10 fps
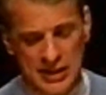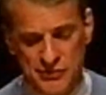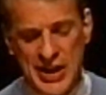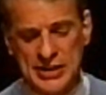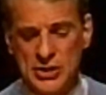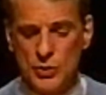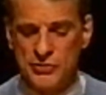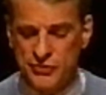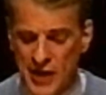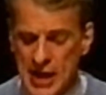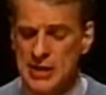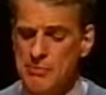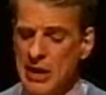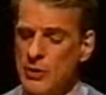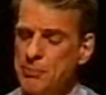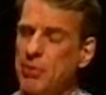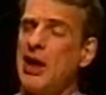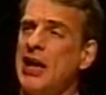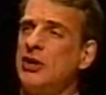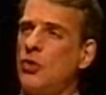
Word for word: In fact, you would find my reply